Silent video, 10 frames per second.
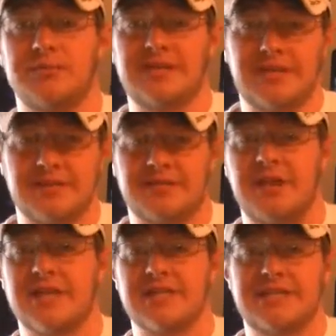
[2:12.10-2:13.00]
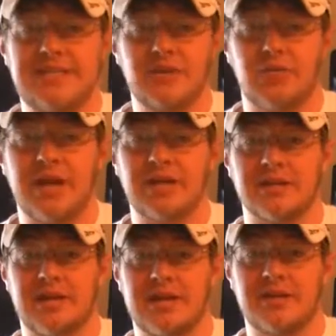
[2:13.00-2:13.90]
in effect,
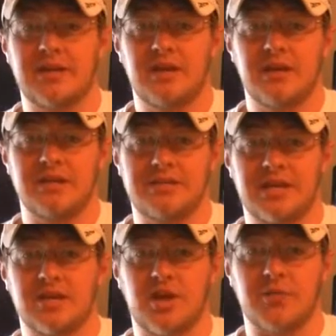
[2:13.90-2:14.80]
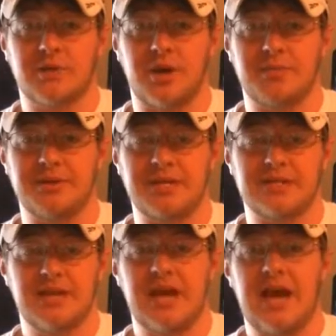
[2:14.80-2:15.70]
deregulate the telecom
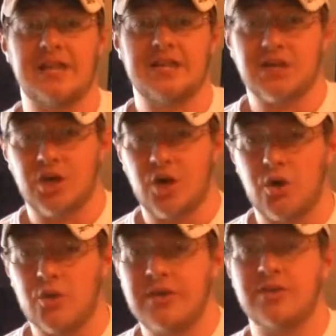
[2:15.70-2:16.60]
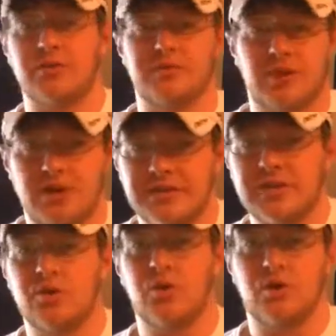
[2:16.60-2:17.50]
companies and then go in the
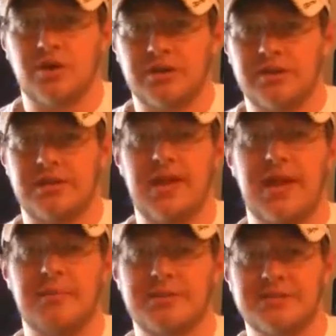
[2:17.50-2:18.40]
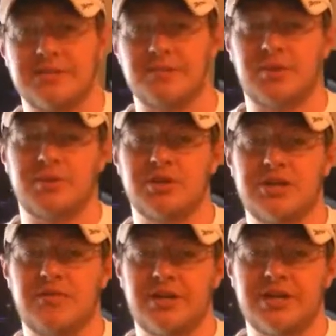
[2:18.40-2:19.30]
revolving door that happens in pretty much
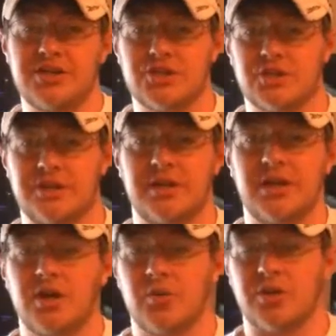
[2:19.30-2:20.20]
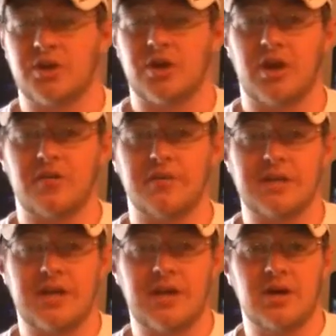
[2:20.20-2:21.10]
every industry with our
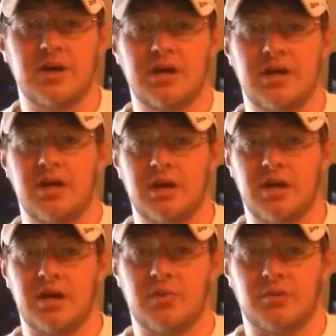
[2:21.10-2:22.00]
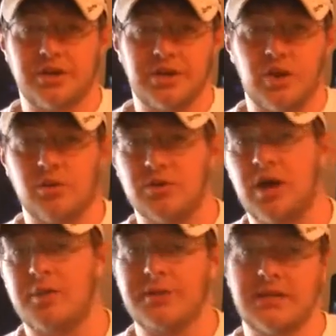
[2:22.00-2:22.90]
government now, where you go
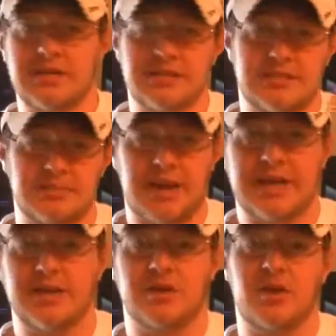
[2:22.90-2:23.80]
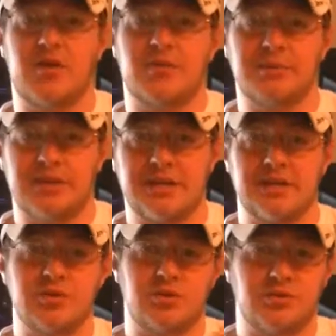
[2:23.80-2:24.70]
lobbyist and back into government
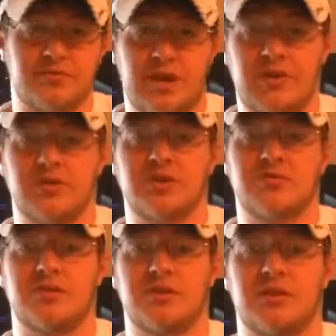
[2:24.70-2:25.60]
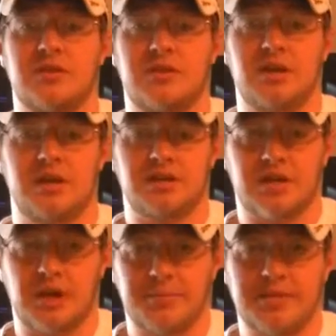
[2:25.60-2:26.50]
and you do favors for the
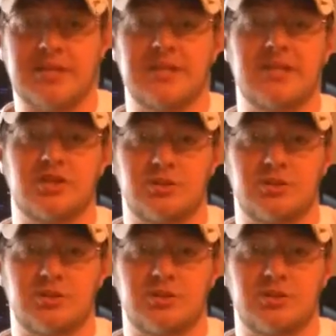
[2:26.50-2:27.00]
company that